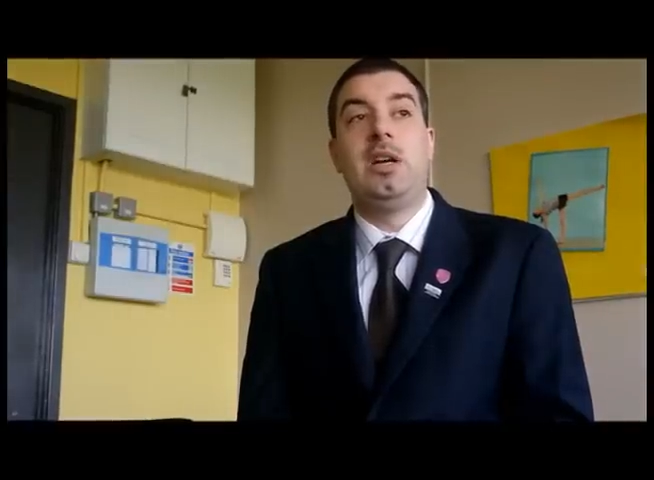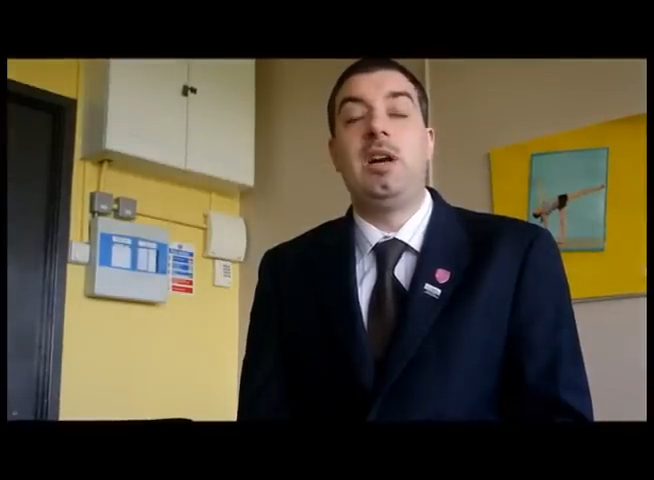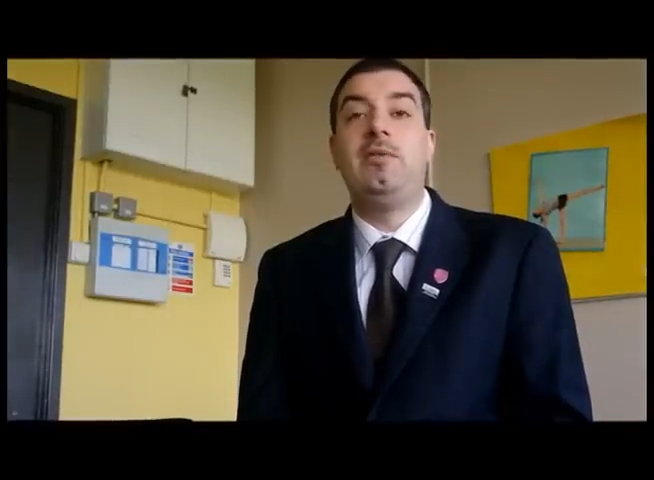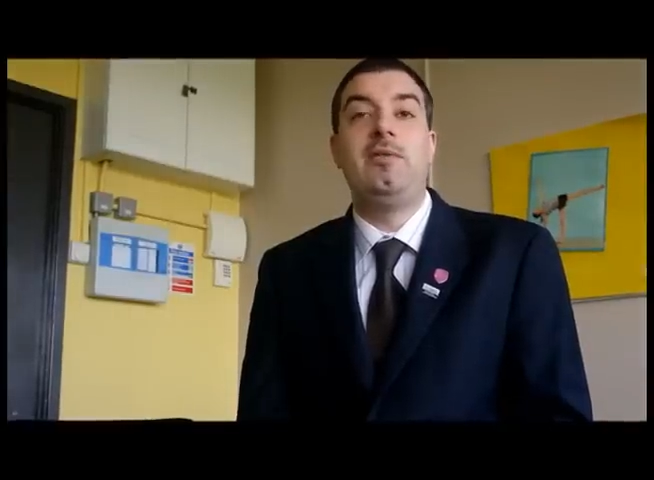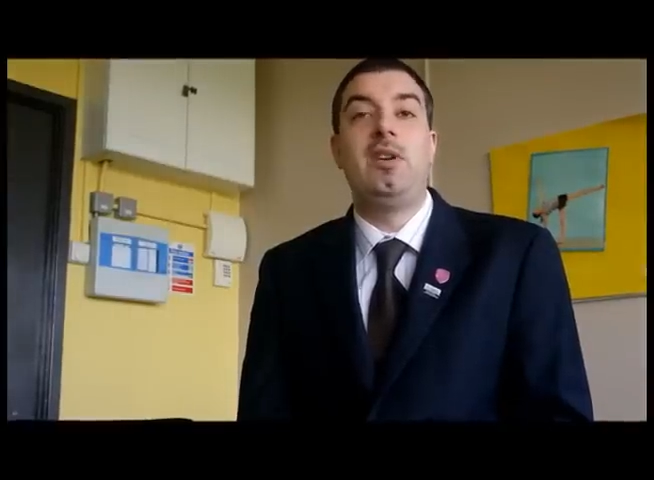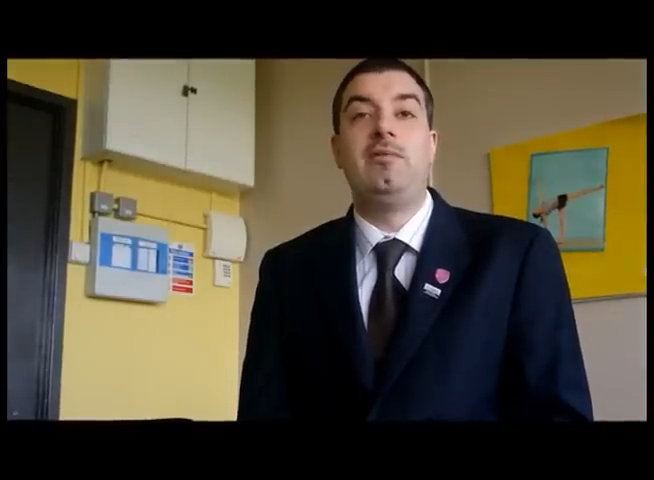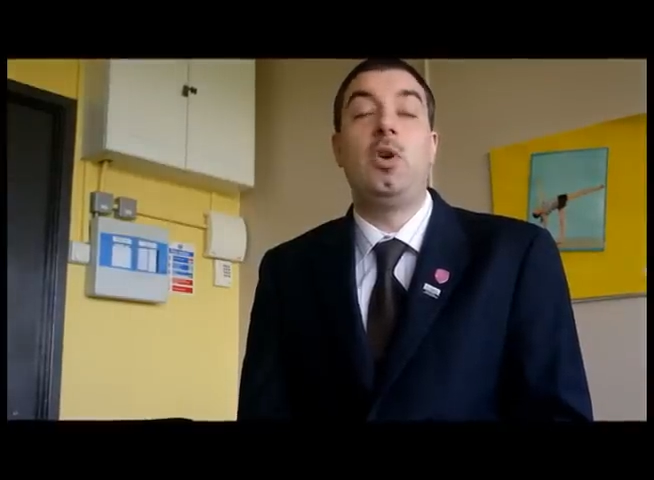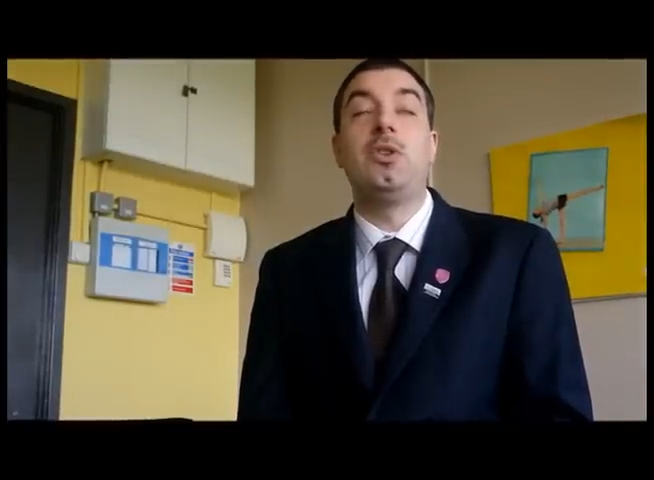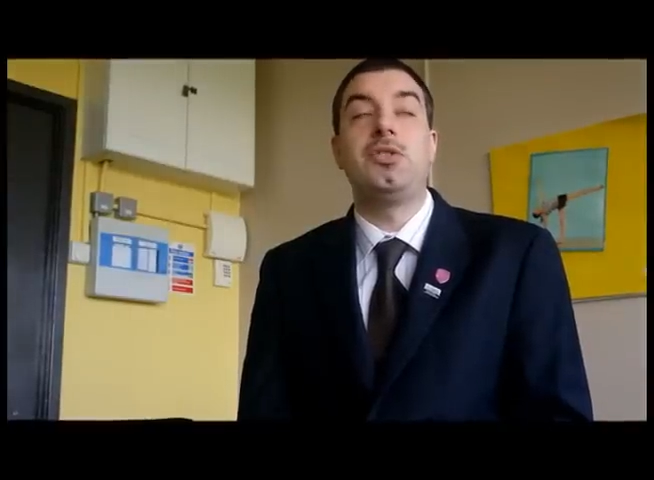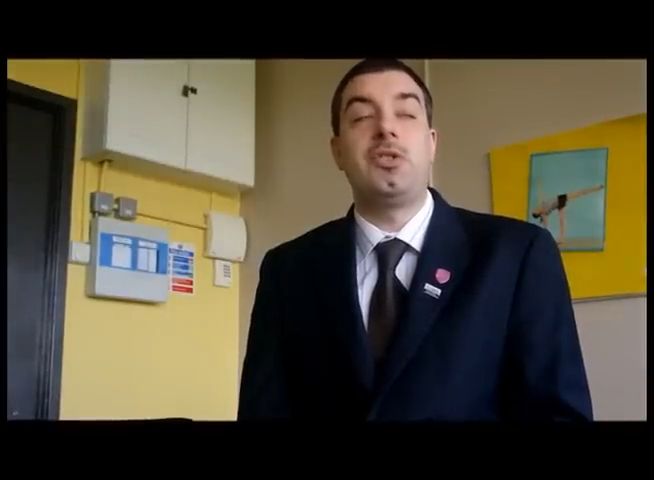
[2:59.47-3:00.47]
have
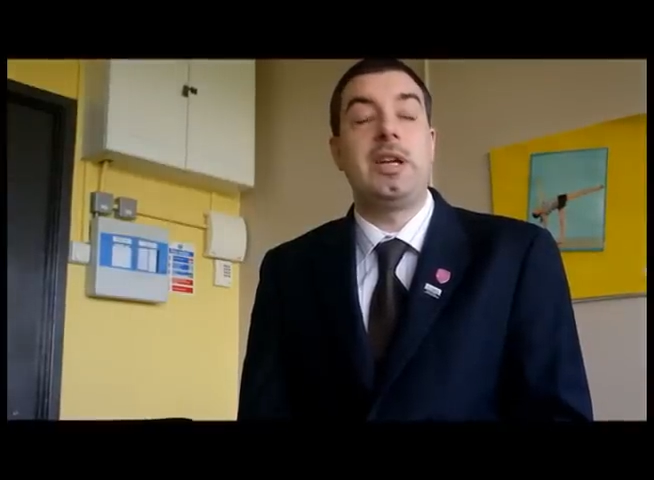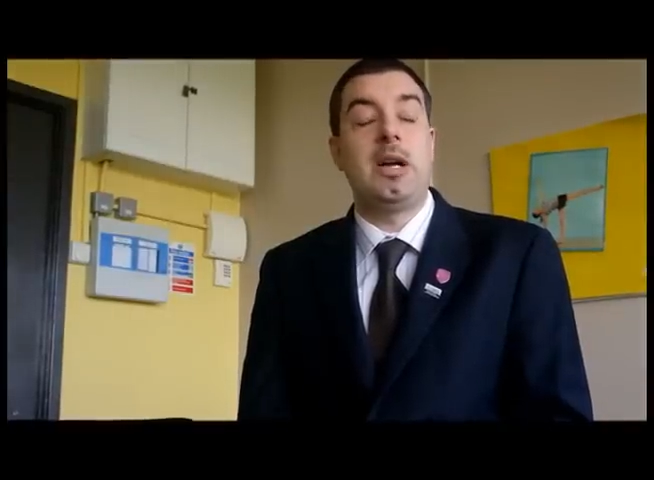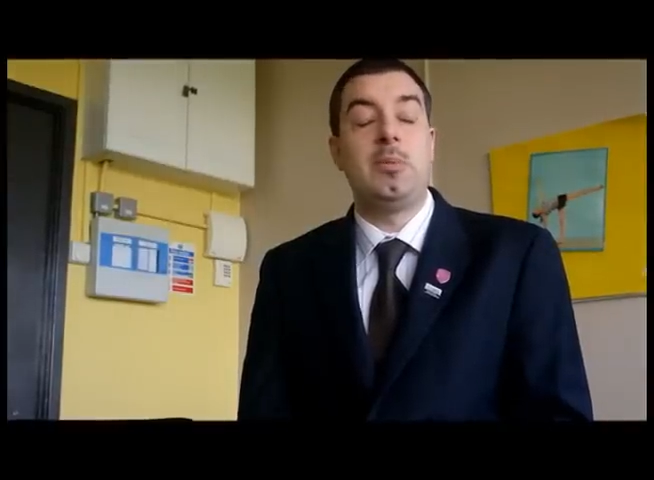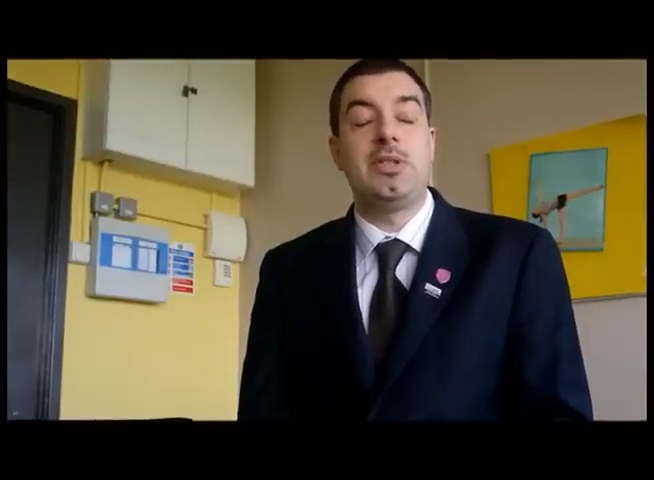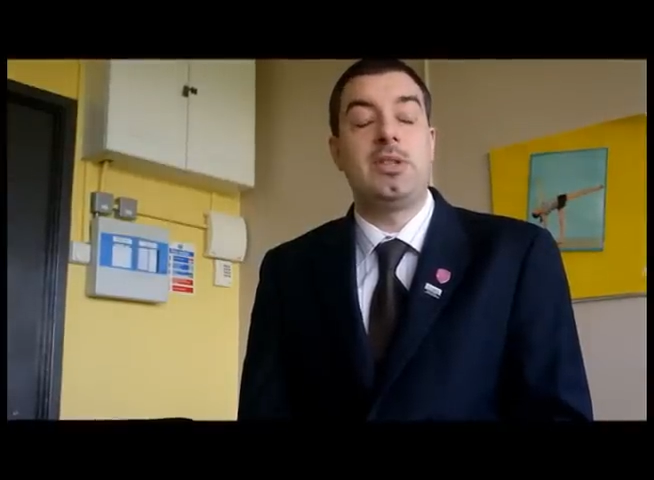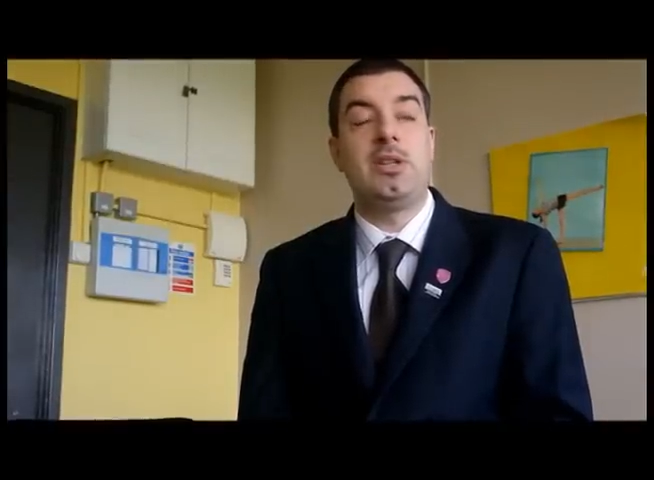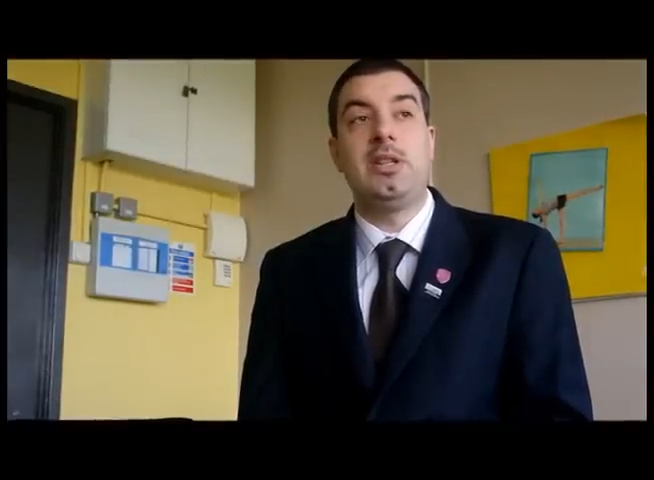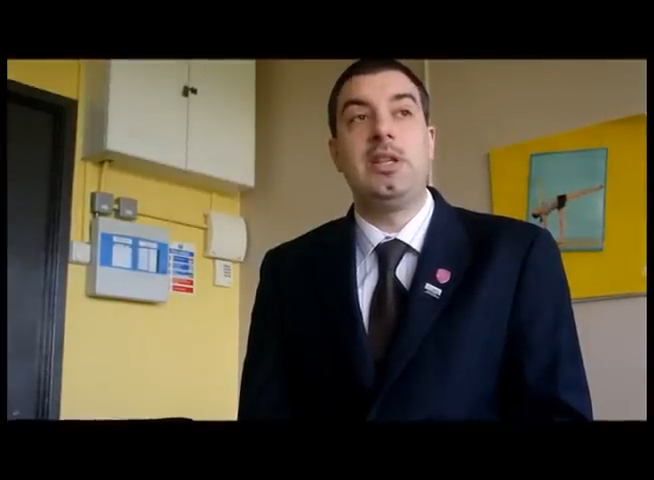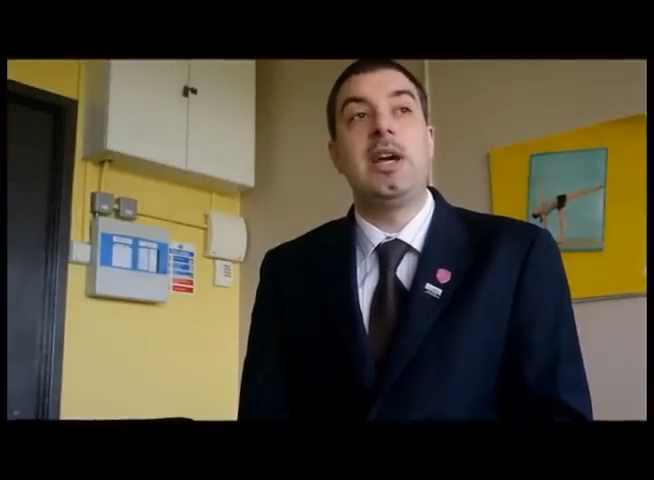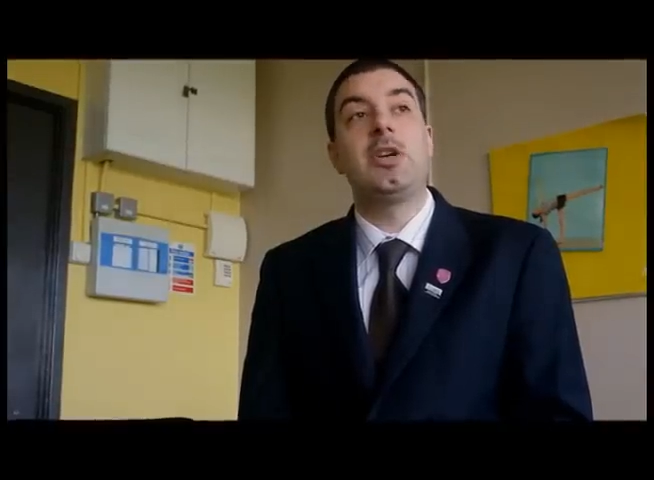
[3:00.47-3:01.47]
voluntarily come and
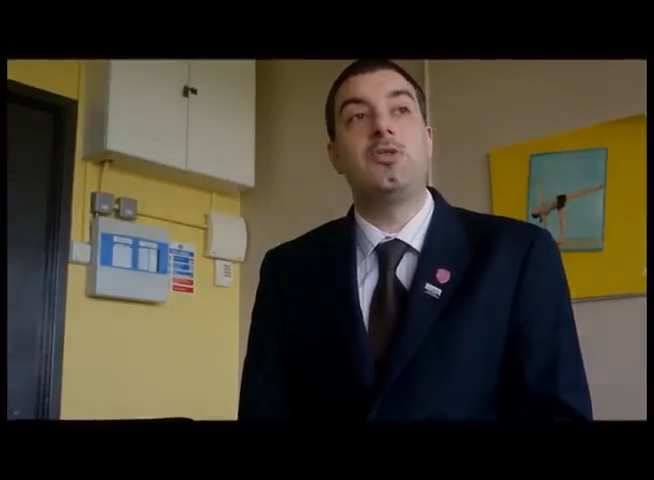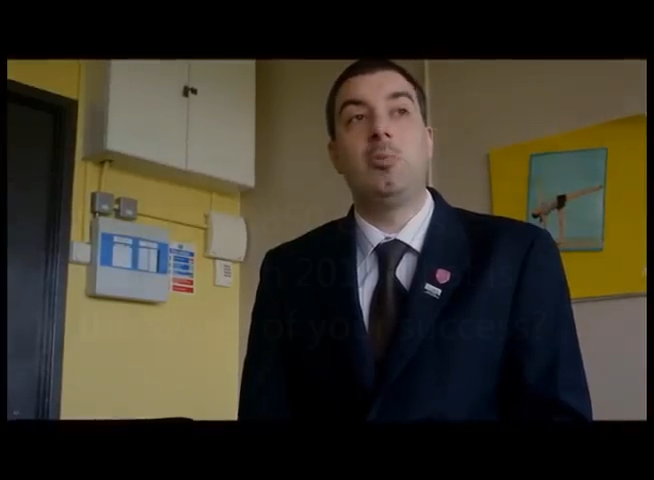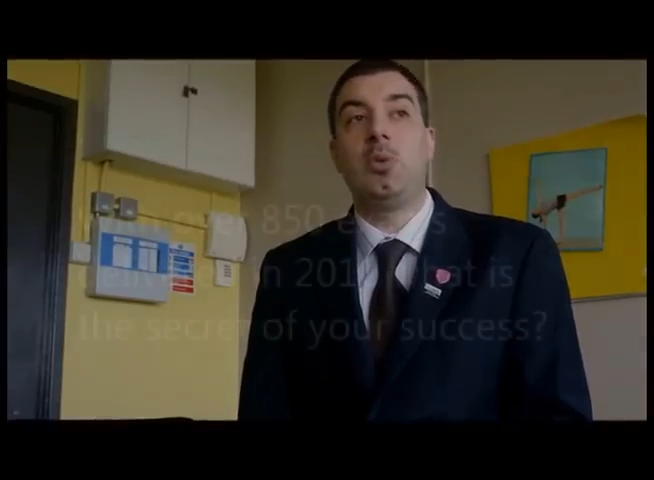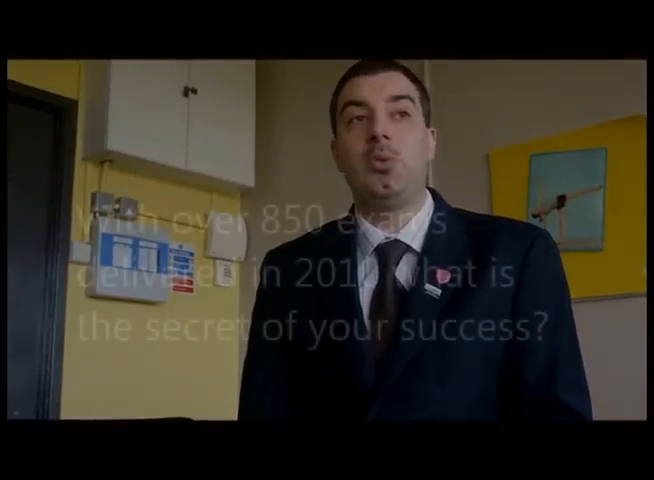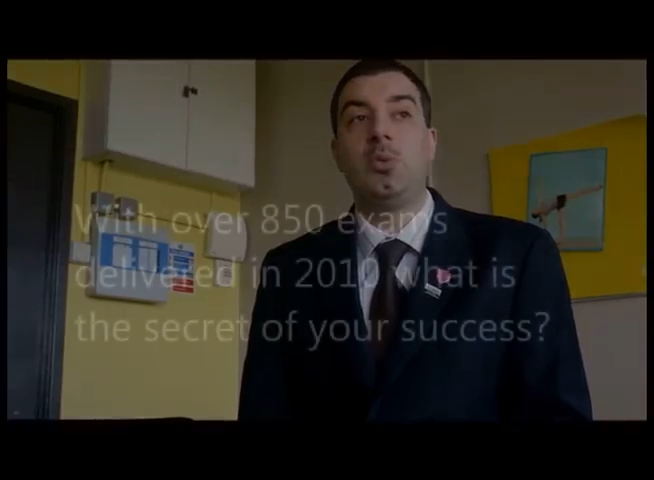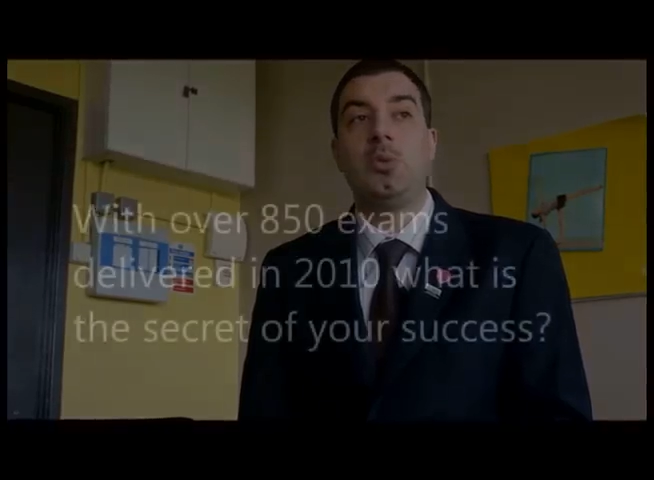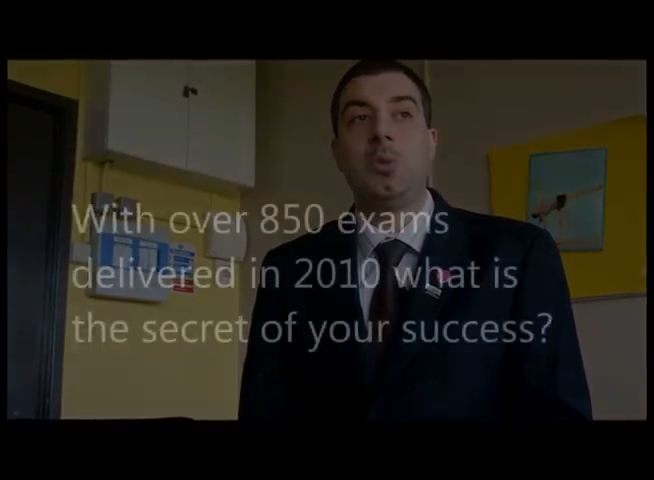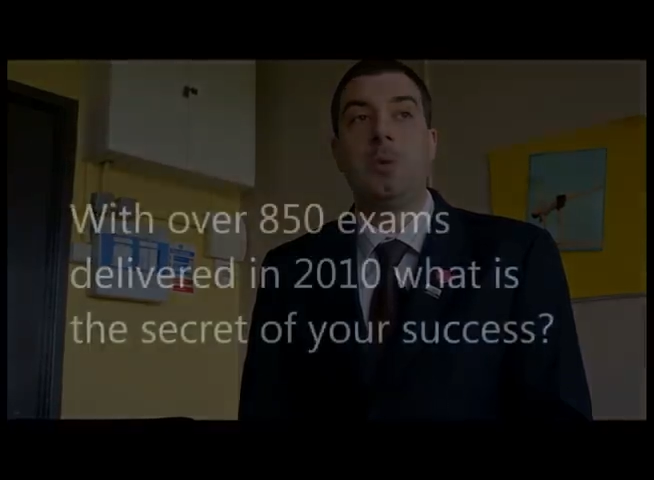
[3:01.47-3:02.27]
study the extra modules as